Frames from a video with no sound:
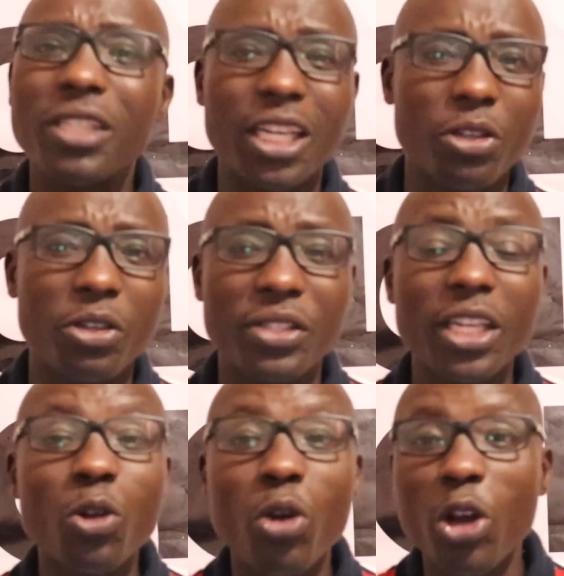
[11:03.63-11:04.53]
construction is
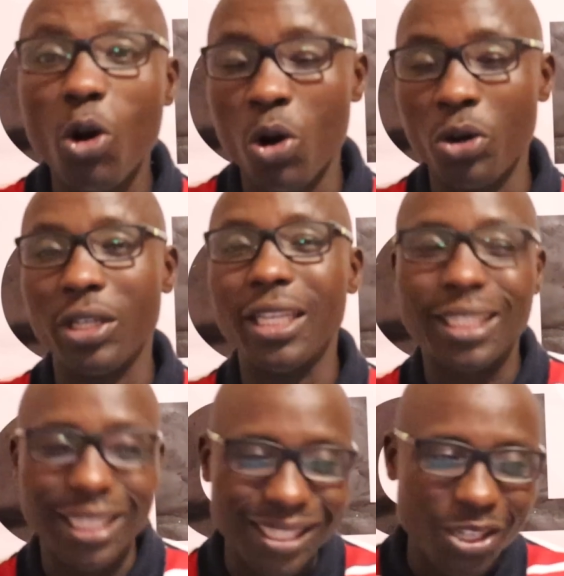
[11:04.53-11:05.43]
still going on.
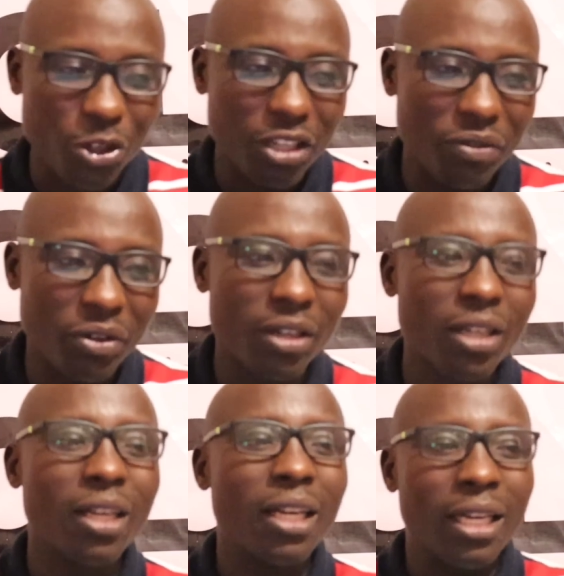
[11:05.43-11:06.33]
It is not
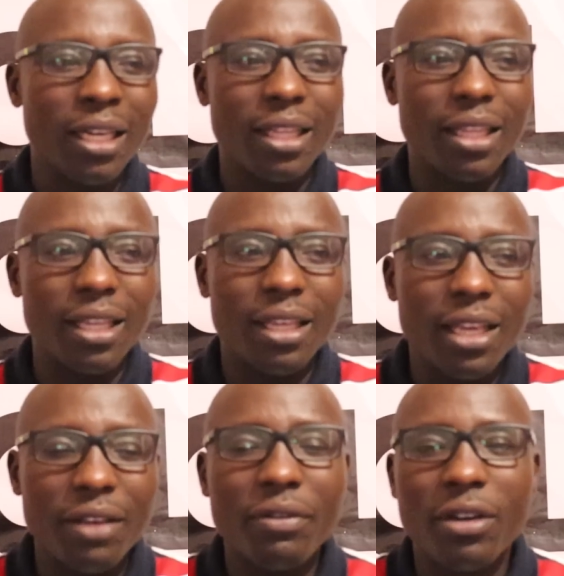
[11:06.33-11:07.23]
even
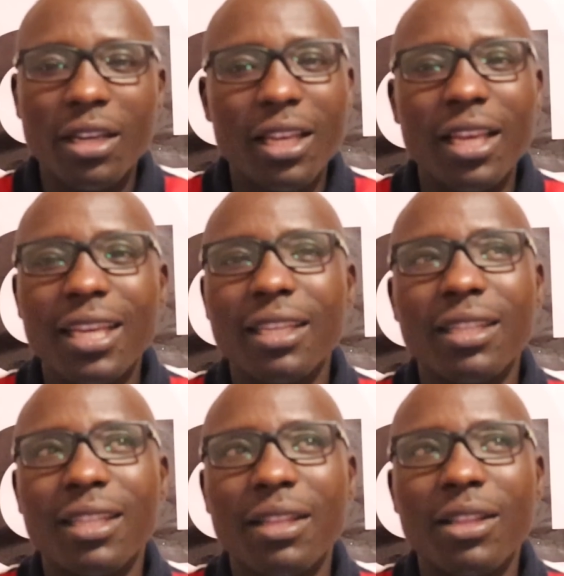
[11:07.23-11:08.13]
even
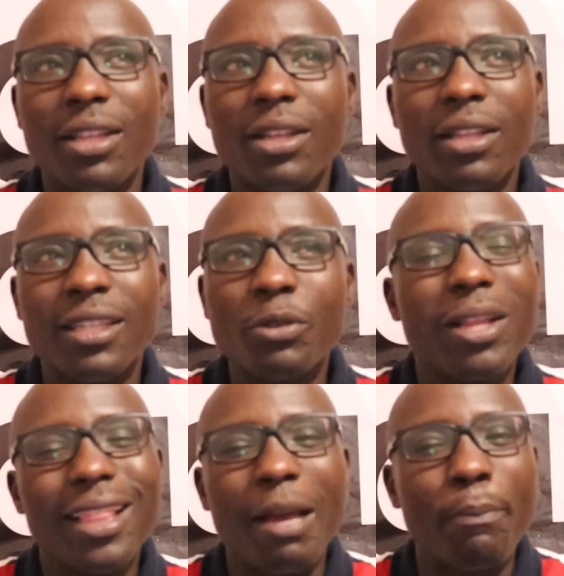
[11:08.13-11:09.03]
is
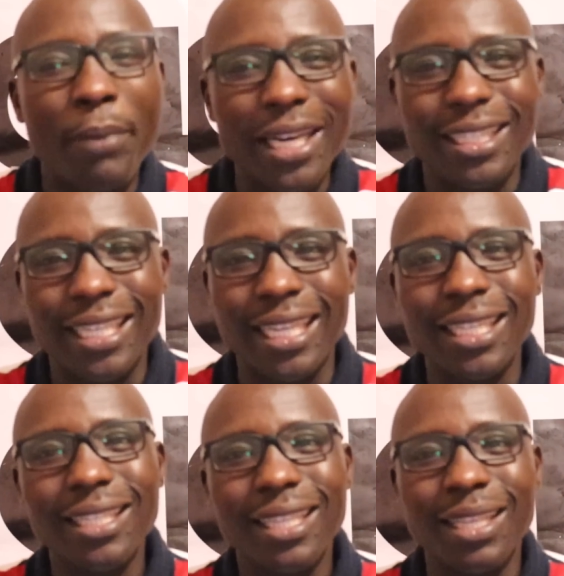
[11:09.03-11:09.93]
when they are
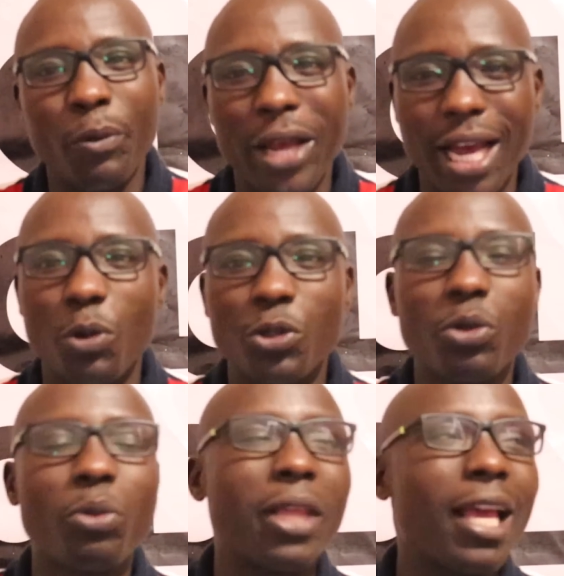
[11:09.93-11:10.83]
building the warehouse.
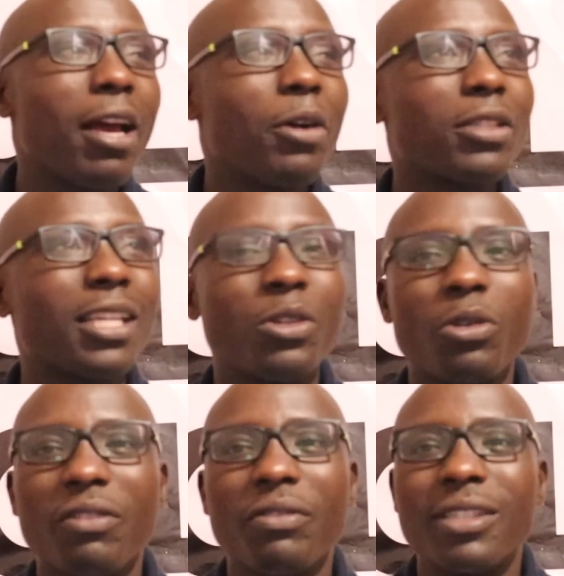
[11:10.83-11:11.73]
So the warehouse has
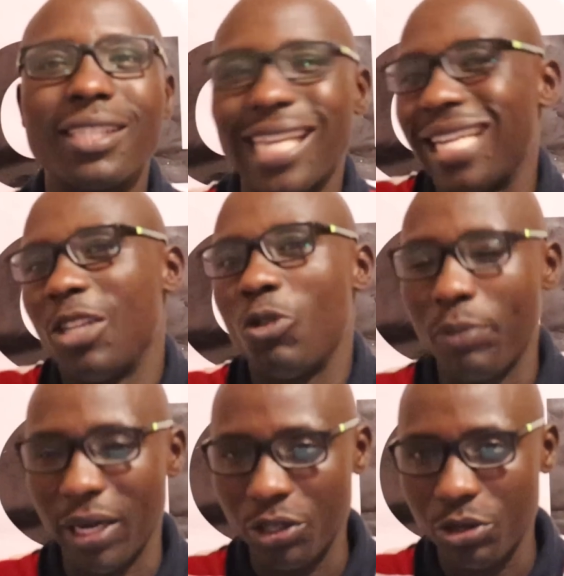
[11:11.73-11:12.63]
not even started
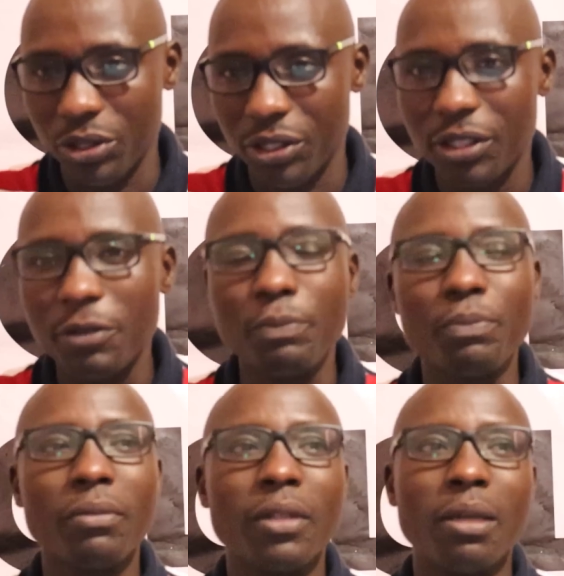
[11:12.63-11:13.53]
operations,
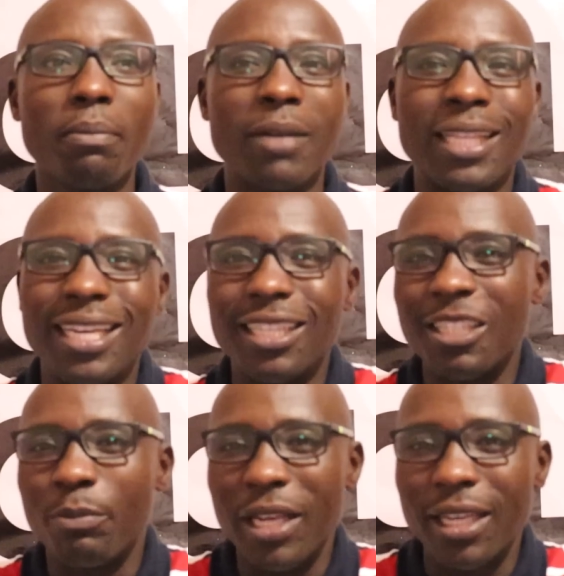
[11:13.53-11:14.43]
but then it
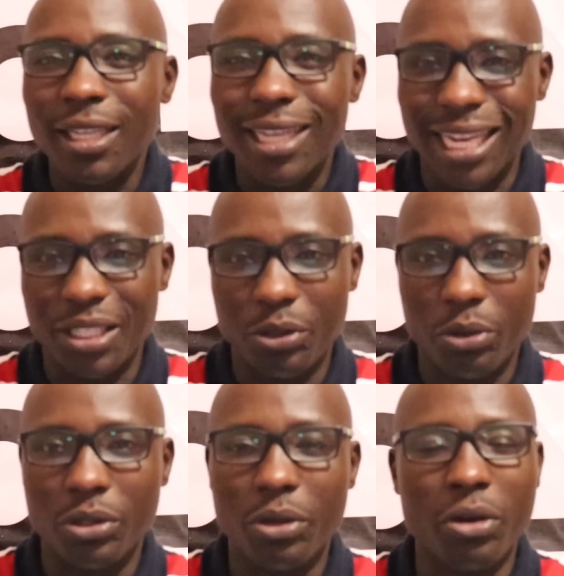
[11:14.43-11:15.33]
is being
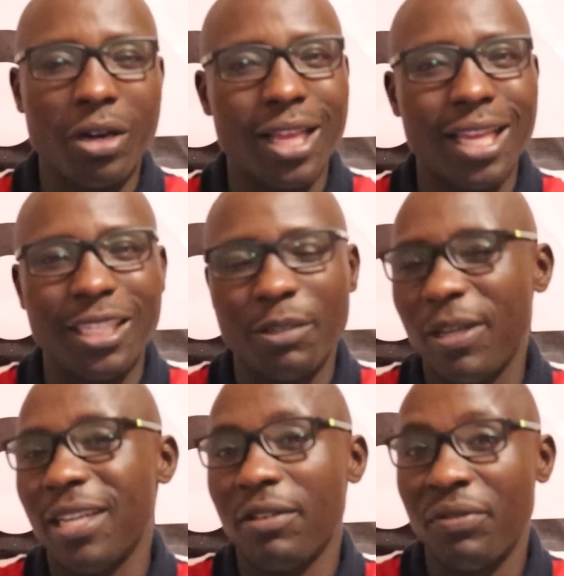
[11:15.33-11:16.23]
cancelled or rather it is
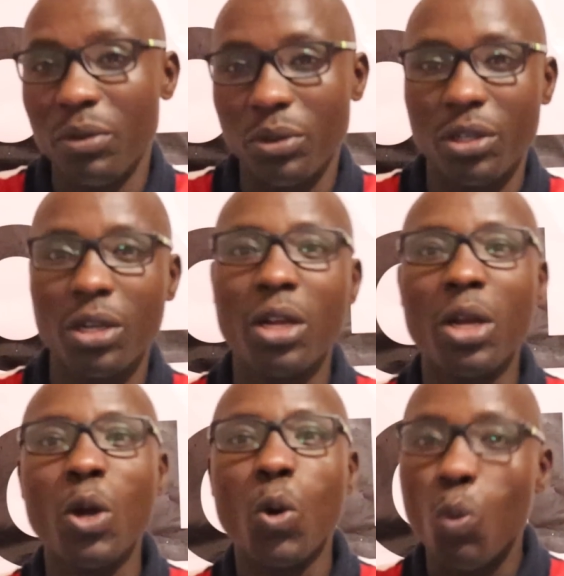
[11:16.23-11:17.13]
being reviewed.
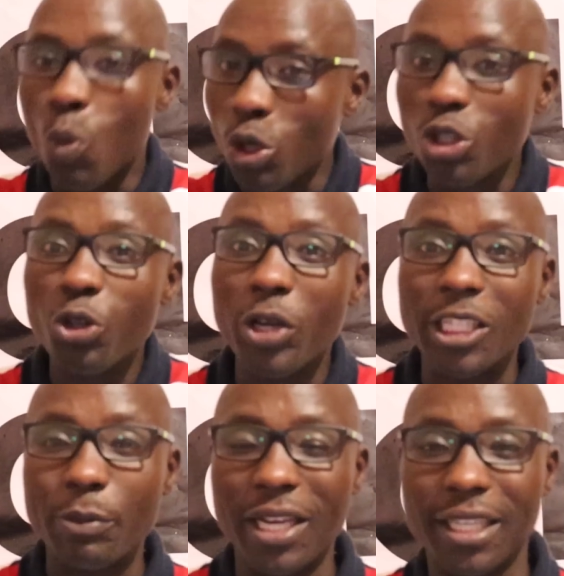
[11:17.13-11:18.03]
What do you
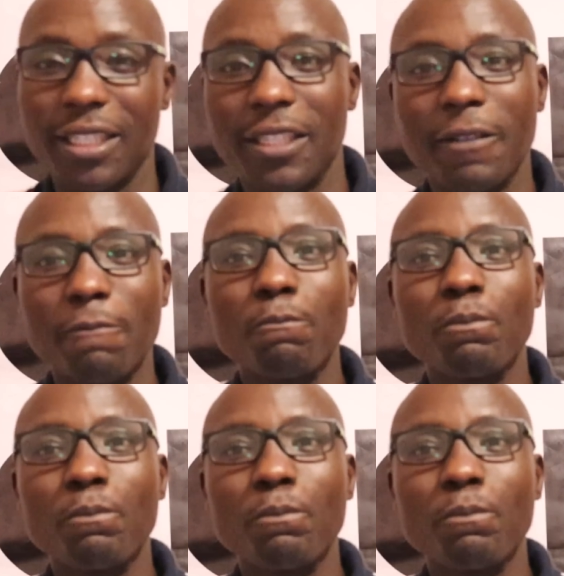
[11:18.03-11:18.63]
expect?